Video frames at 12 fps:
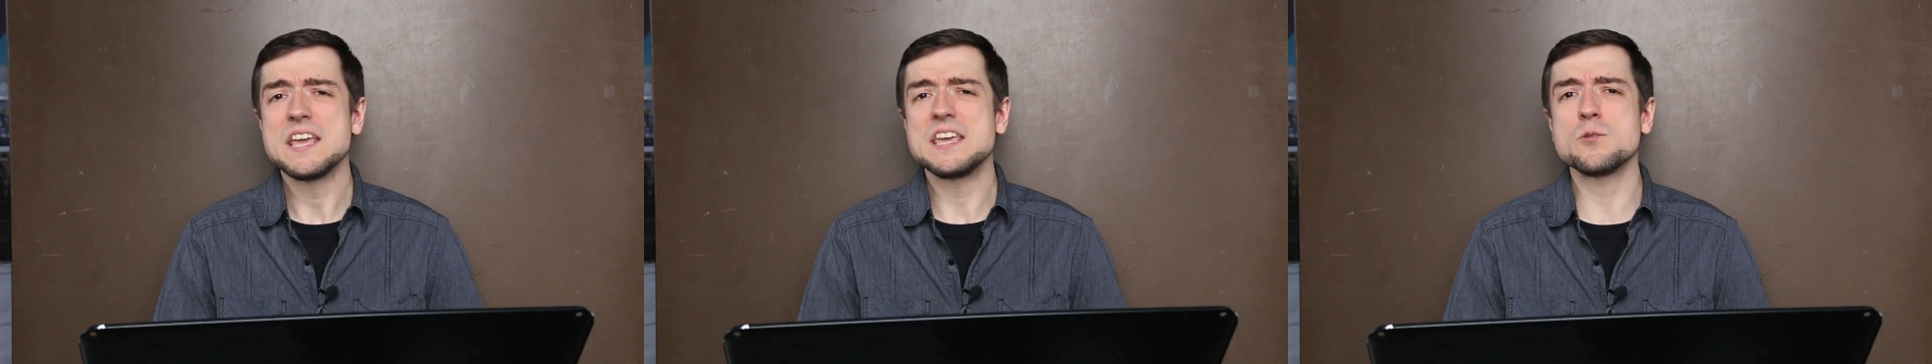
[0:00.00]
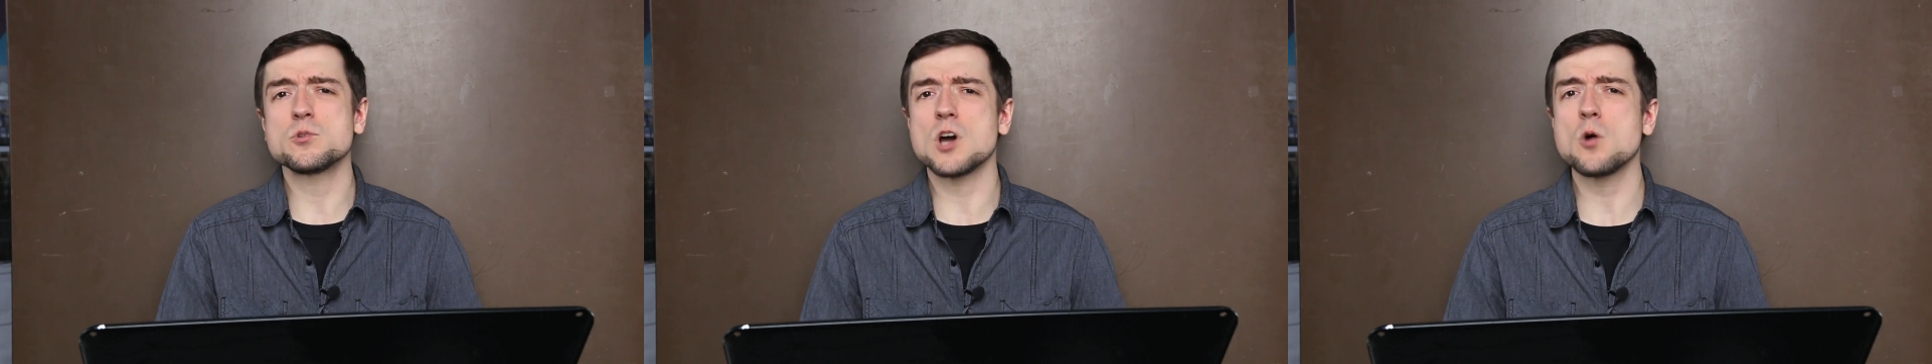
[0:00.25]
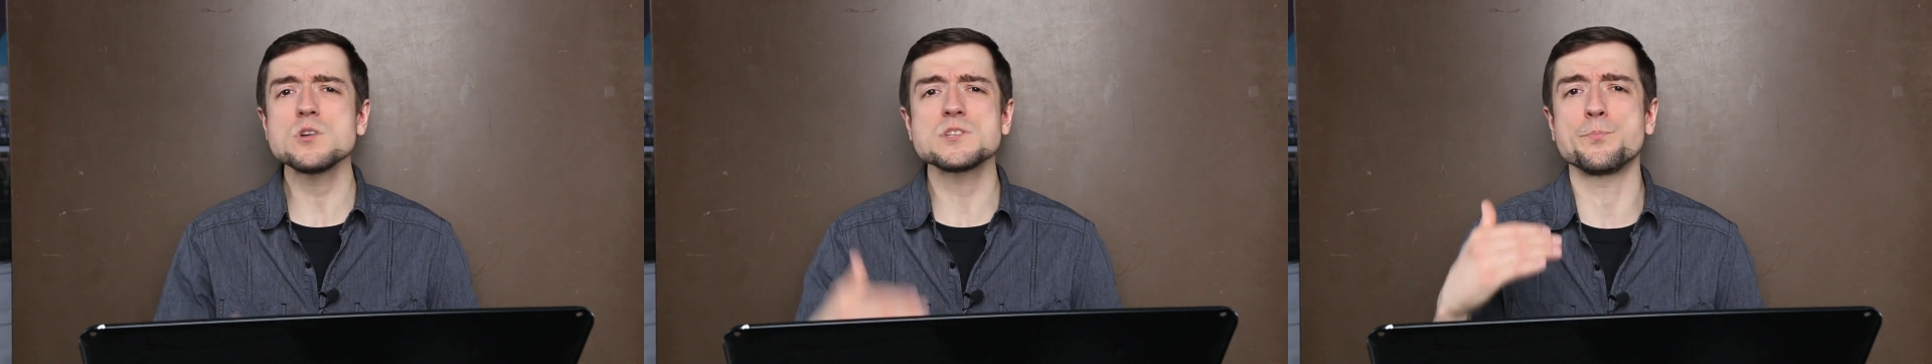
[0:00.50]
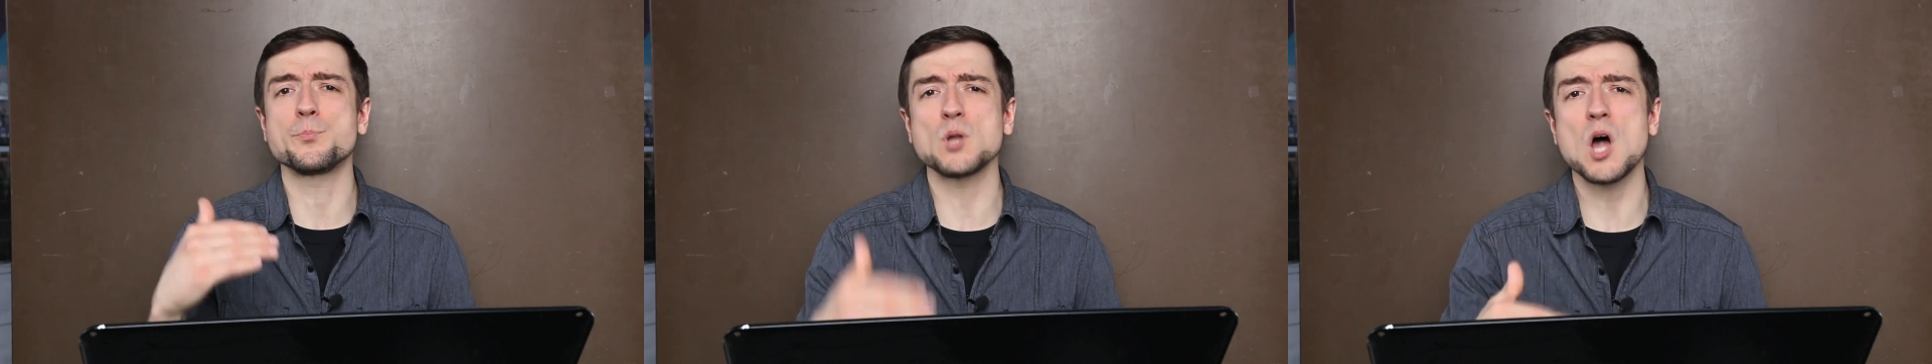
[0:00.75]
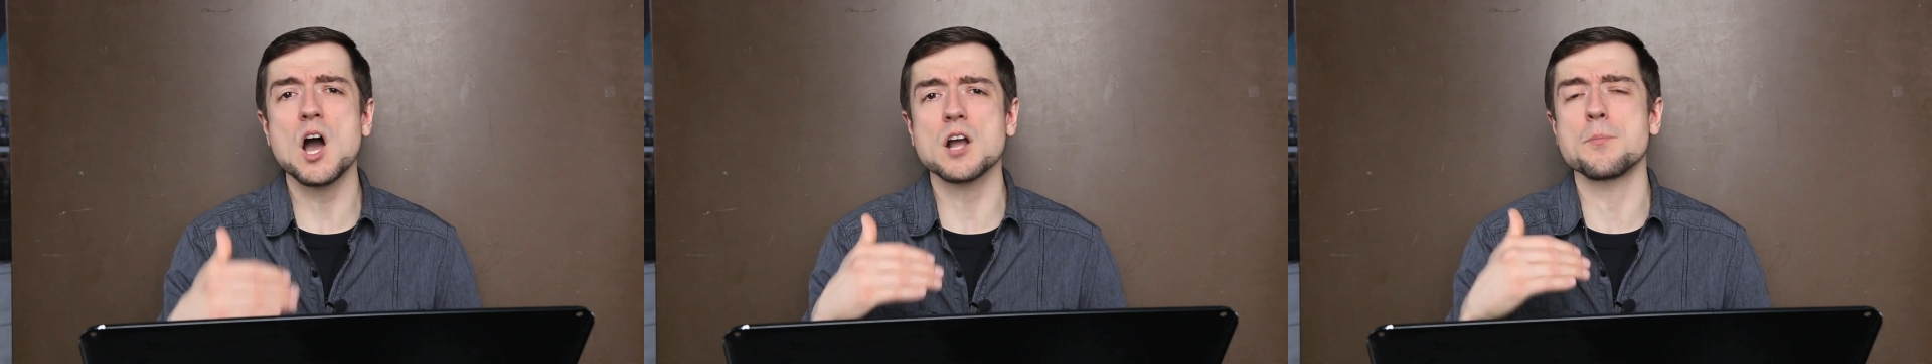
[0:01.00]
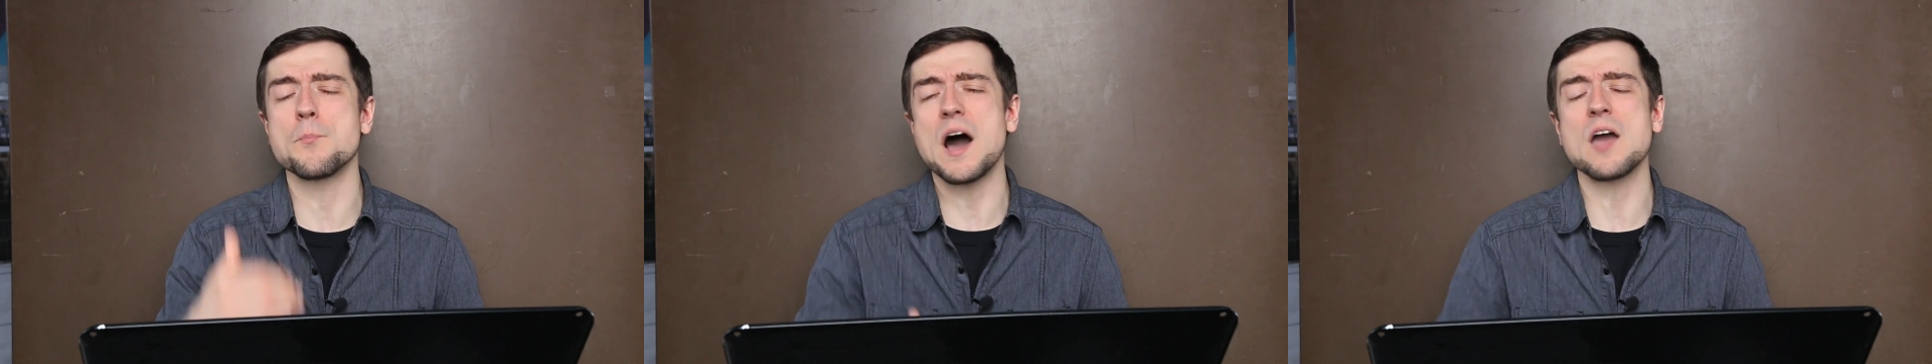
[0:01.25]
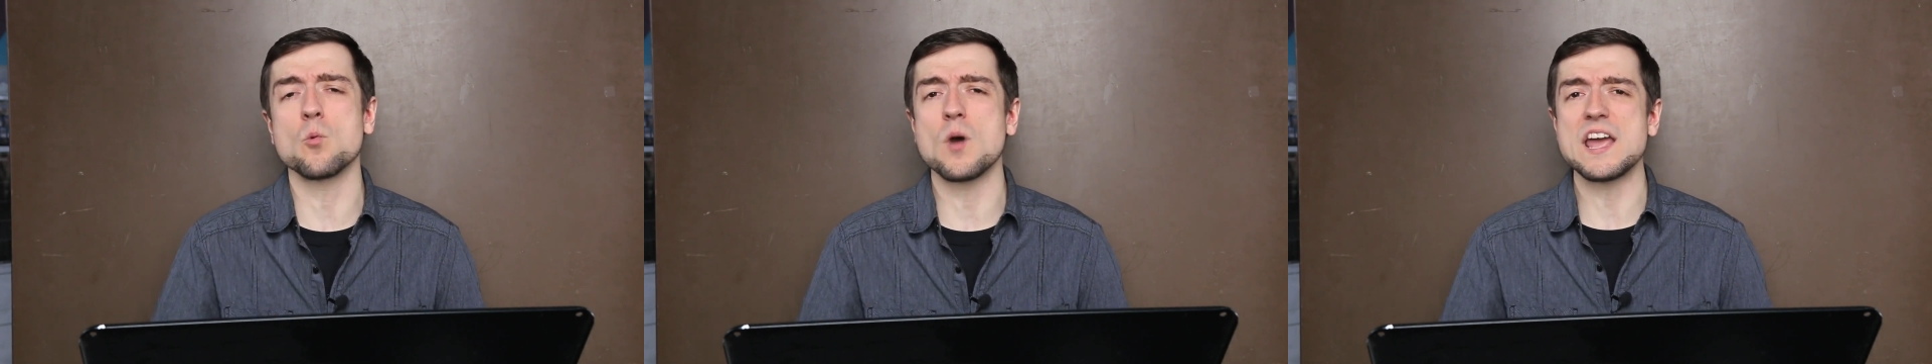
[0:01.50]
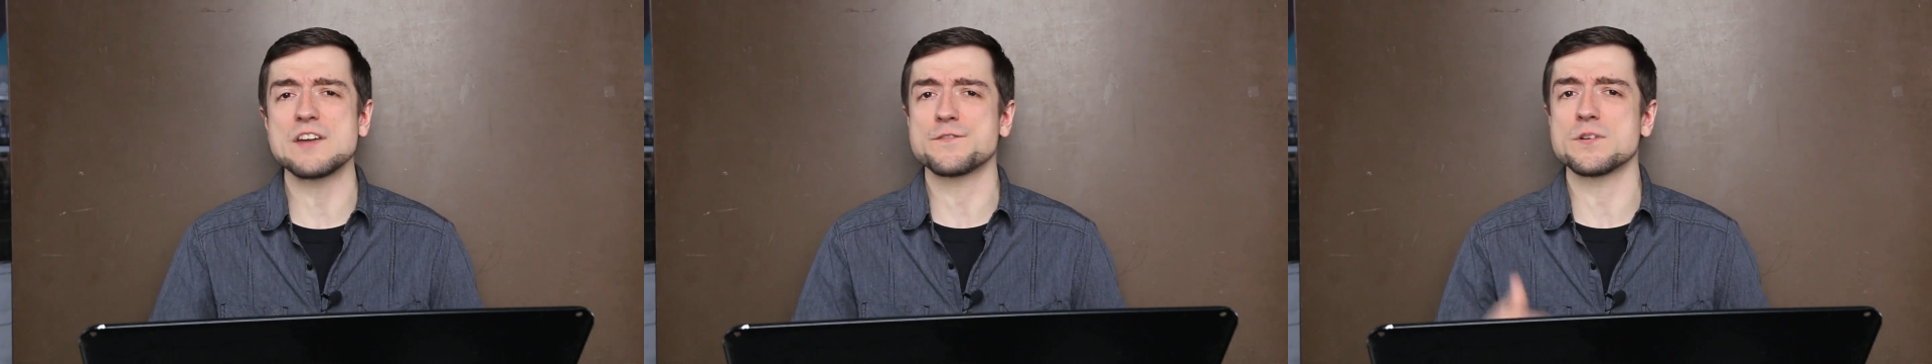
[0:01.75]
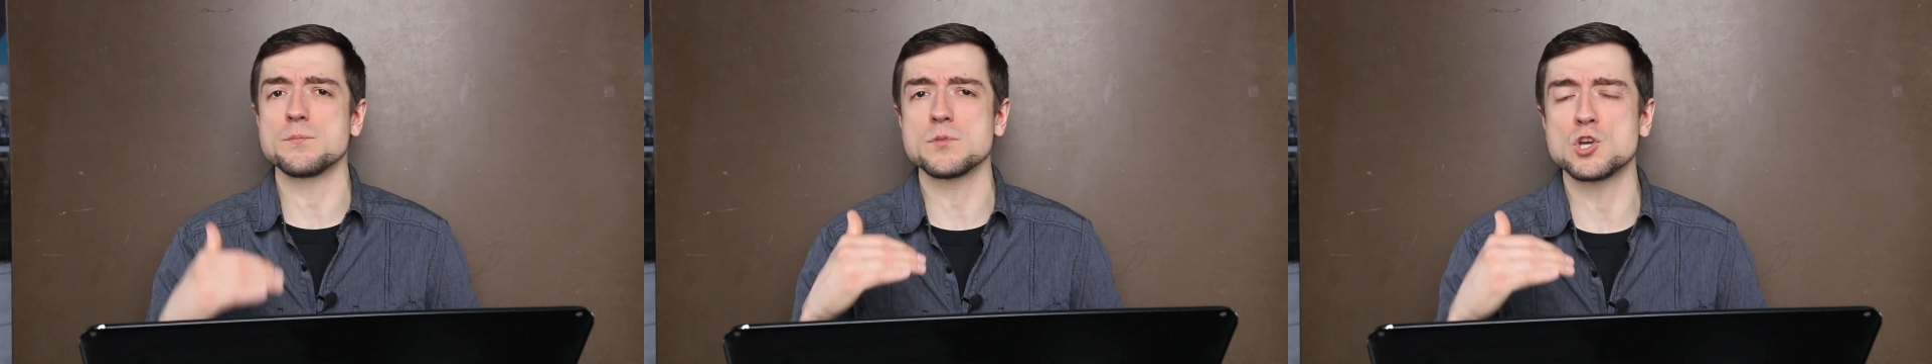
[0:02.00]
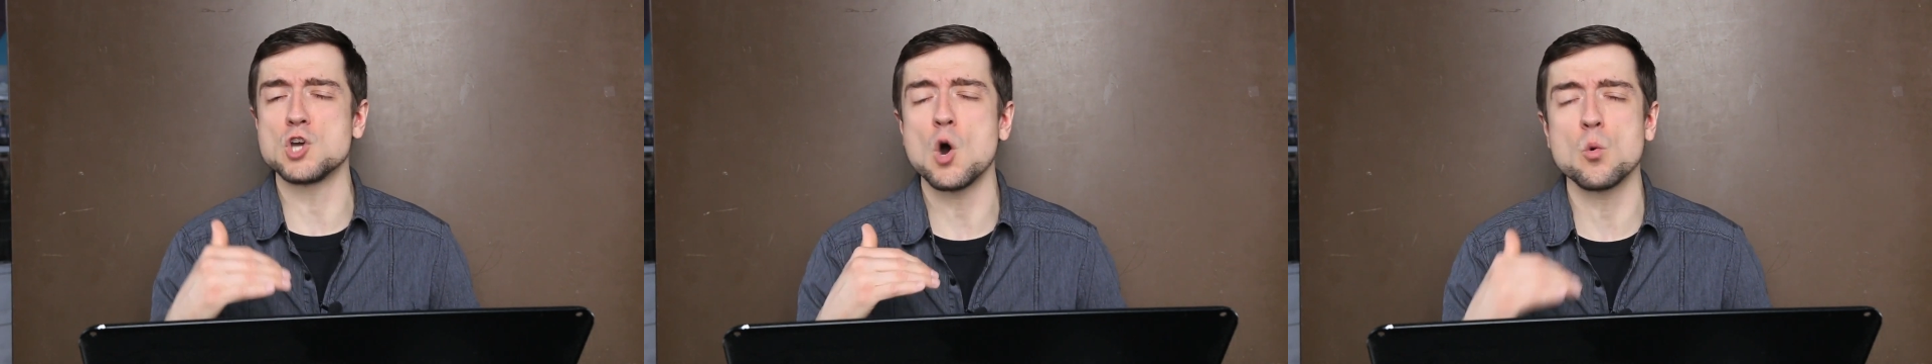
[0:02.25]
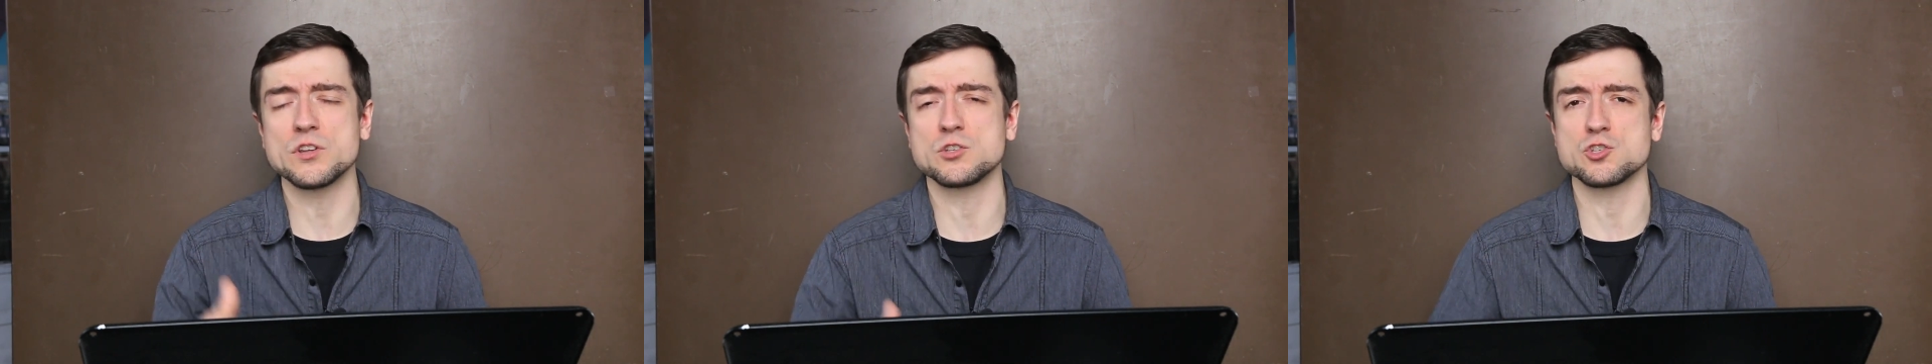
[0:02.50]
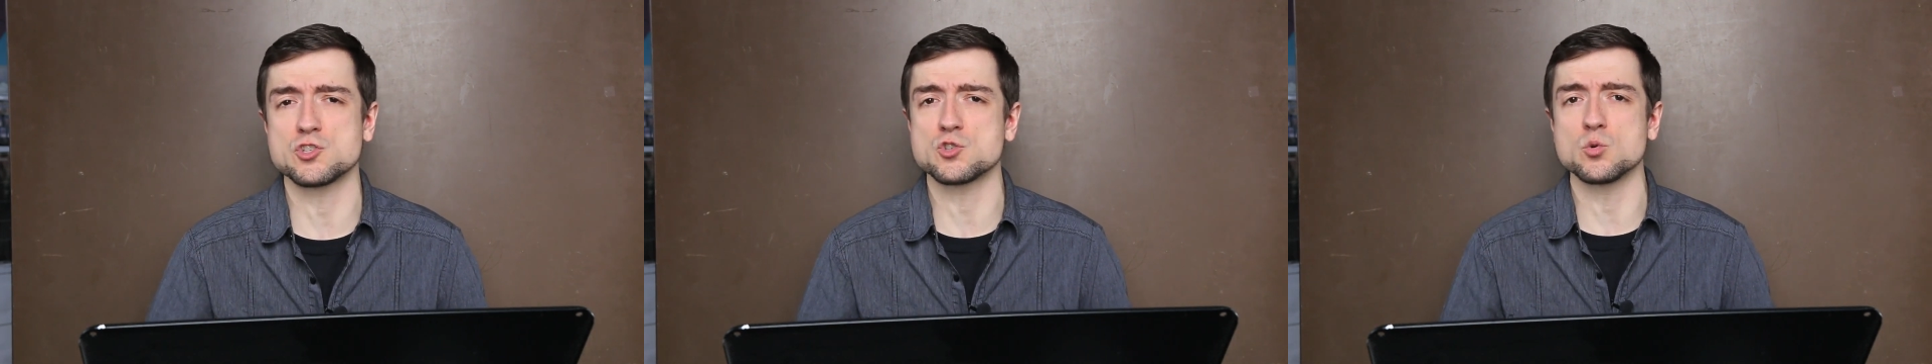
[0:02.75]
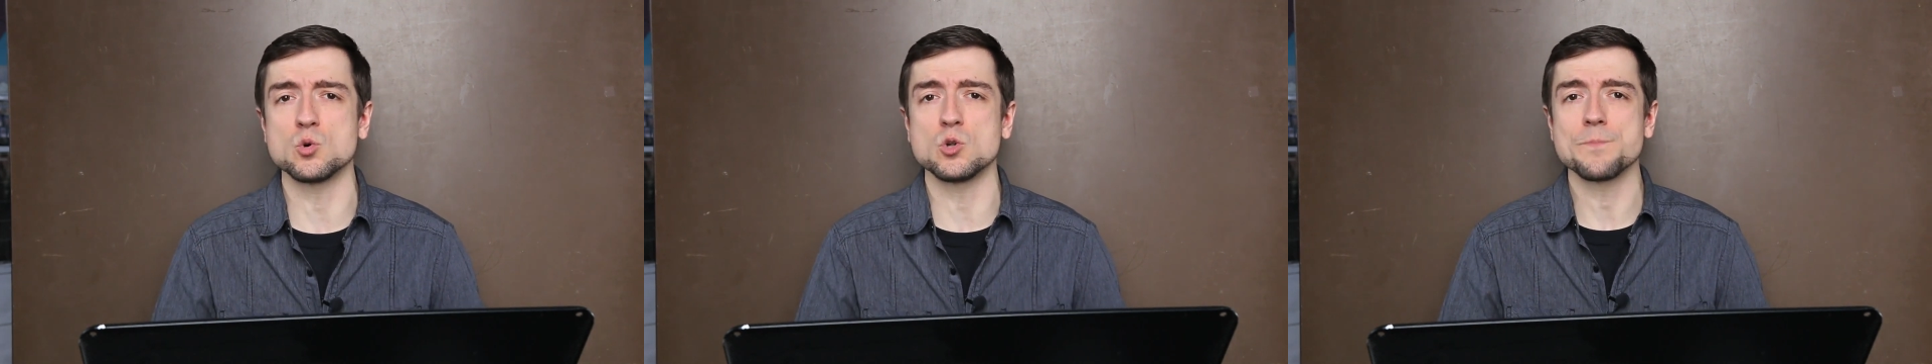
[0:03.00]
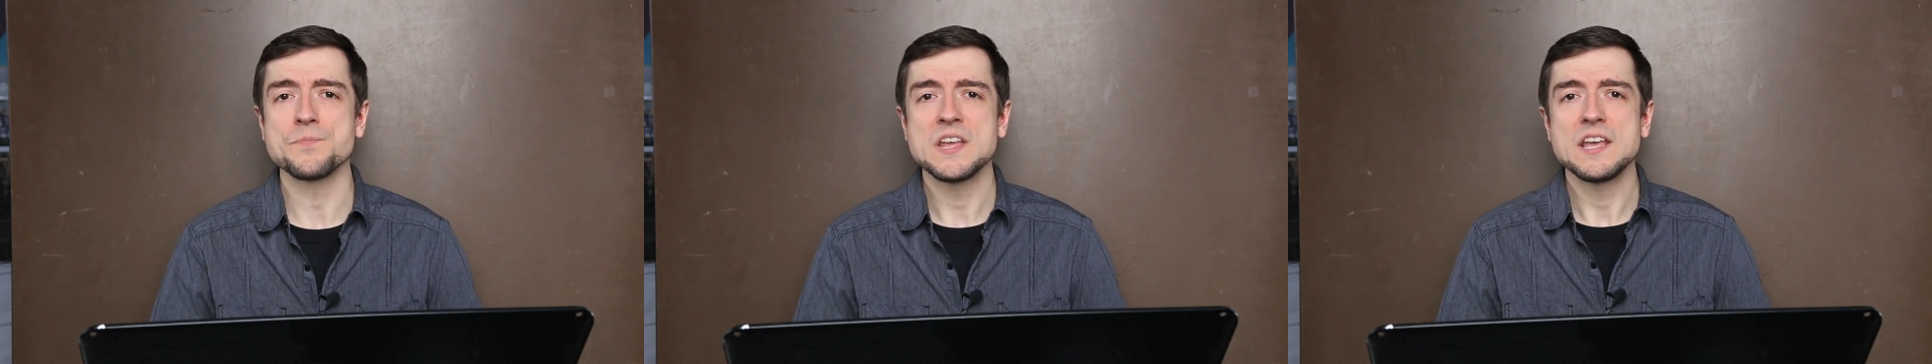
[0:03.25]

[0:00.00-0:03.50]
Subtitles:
He would always block my way from going to school.